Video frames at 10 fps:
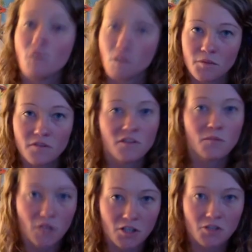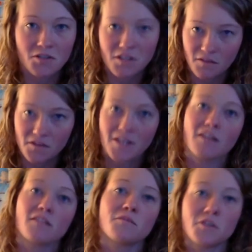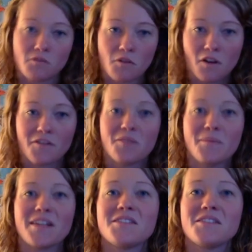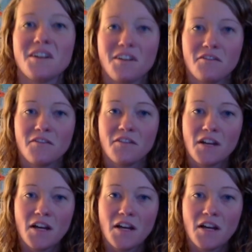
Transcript: waterproof compression stuff sacks, which offer the best of